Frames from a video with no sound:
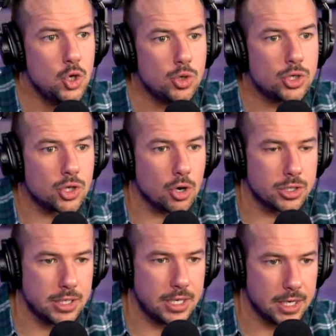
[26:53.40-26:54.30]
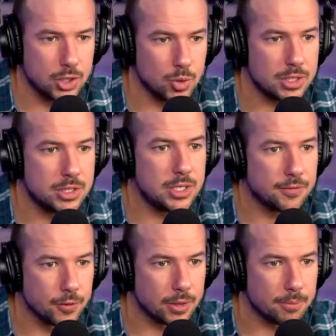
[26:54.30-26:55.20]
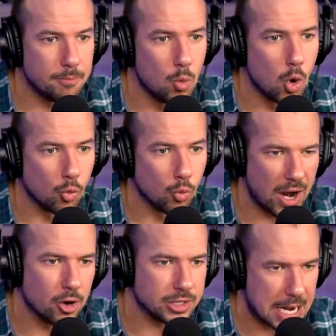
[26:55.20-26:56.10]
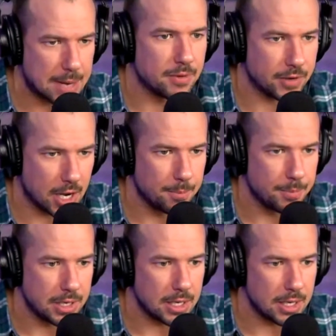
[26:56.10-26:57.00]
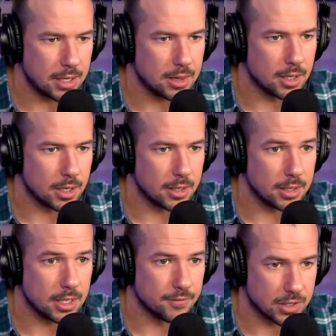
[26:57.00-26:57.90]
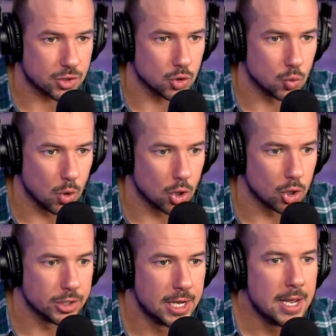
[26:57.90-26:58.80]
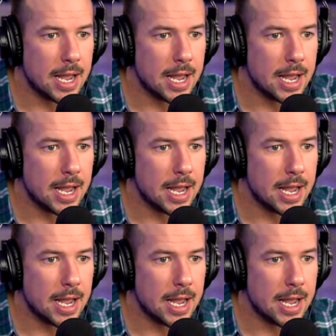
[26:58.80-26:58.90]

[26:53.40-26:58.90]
you start to get into a different, more rare type of company in the in the investor world.